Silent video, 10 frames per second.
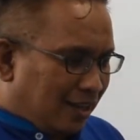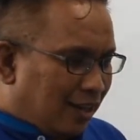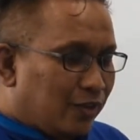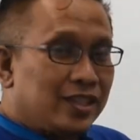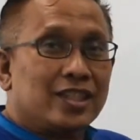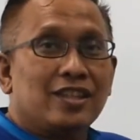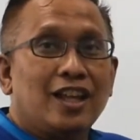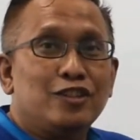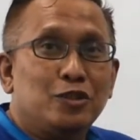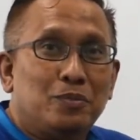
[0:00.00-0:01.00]
Now this is
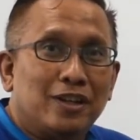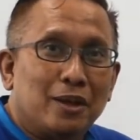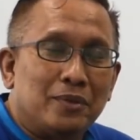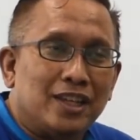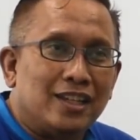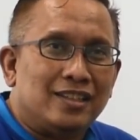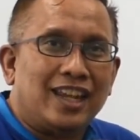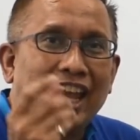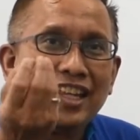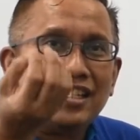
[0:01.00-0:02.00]
algebra coming in.
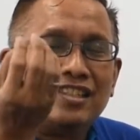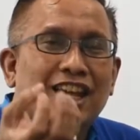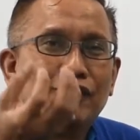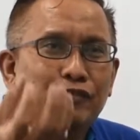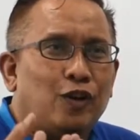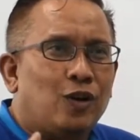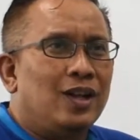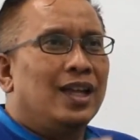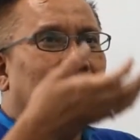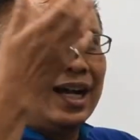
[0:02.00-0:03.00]
The n stand for
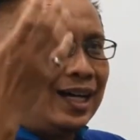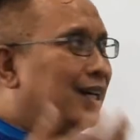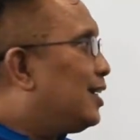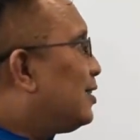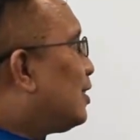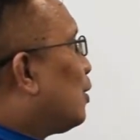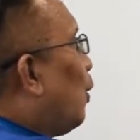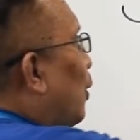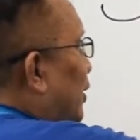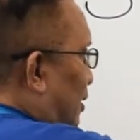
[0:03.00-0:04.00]
a
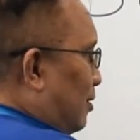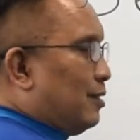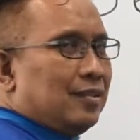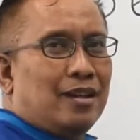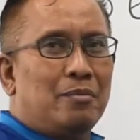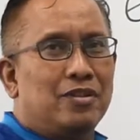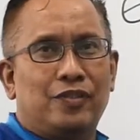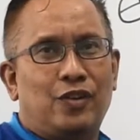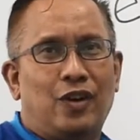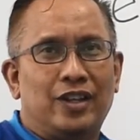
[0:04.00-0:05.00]
coin, number
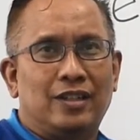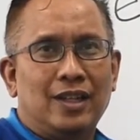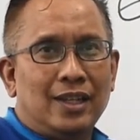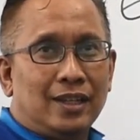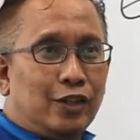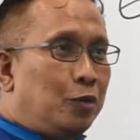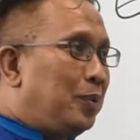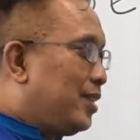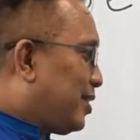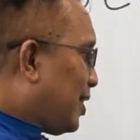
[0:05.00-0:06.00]
of coin. It could
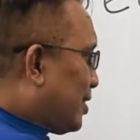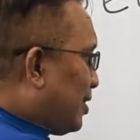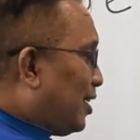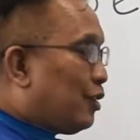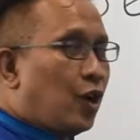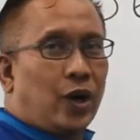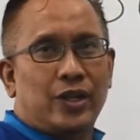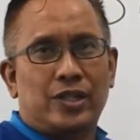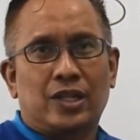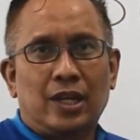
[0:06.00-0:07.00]
be 16
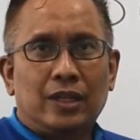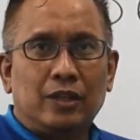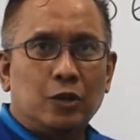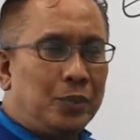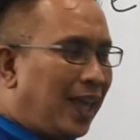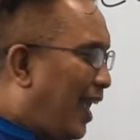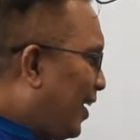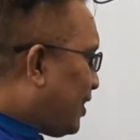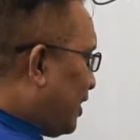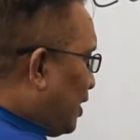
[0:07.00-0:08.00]
coins, it could be
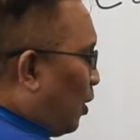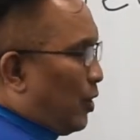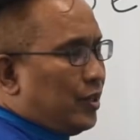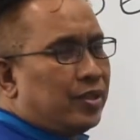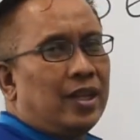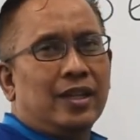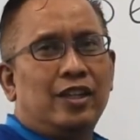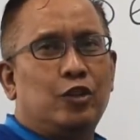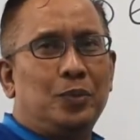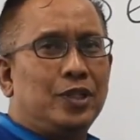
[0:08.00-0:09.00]
80 coins,
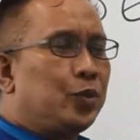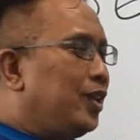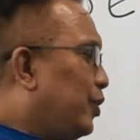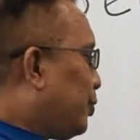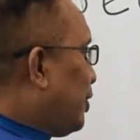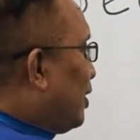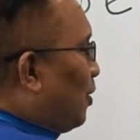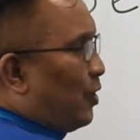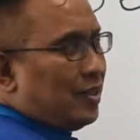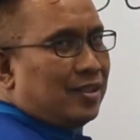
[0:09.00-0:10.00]
it could be 23
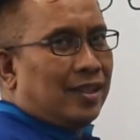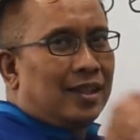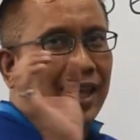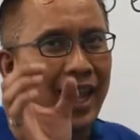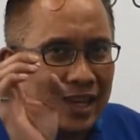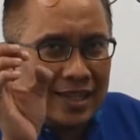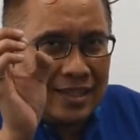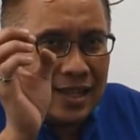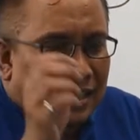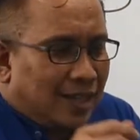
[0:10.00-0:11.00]
coins. N
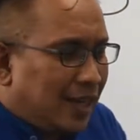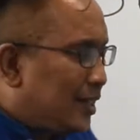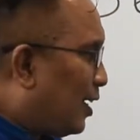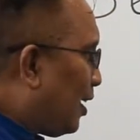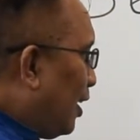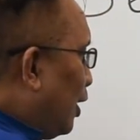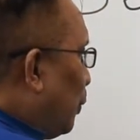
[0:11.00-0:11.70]
is just a letter.